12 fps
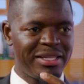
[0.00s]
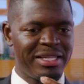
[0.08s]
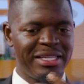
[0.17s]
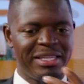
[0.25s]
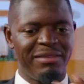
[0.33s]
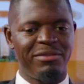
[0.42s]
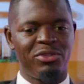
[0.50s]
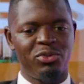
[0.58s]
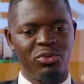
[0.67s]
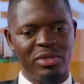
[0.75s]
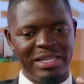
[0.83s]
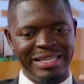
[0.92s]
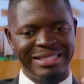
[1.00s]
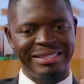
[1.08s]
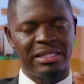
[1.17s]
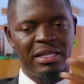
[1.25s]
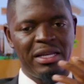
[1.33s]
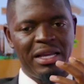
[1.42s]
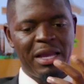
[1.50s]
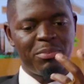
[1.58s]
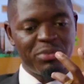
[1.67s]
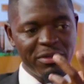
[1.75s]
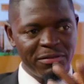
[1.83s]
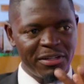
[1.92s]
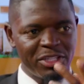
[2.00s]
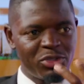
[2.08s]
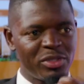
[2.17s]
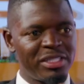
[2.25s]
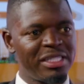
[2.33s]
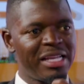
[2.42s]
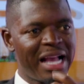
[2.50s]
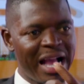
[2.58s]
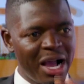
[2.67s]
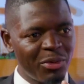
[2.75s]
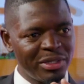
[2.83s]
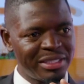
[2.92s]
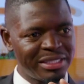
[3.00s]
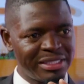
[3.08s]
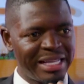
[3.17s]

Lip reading: and then he gives you his a privilege to see how it is